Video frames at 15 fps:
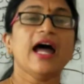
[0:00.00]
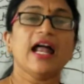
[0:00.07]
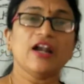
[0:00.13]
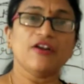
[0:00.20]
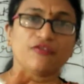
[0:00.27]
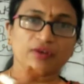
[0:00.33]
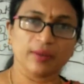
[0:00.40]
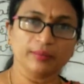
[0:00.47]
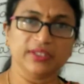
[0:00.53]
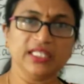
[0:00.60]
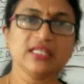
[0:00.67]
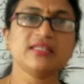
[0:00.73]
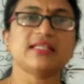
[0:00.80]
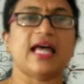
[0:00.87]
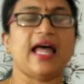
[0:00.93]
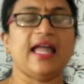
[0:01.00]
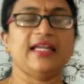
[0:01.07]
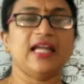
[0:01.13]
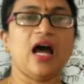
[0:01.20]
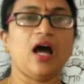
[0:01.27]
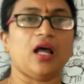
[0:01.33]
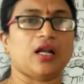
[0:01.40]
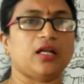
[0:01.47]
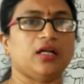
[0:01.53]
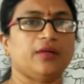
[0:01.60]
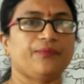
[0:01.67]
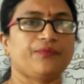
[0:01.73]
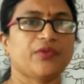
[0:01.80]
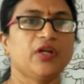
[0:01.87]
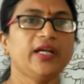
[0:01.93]
And from this yarn,
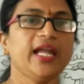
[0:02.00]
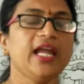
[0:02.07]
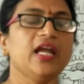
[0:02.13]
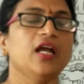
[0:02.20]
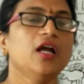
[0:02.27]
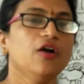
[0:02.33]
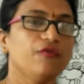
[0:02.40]
okay,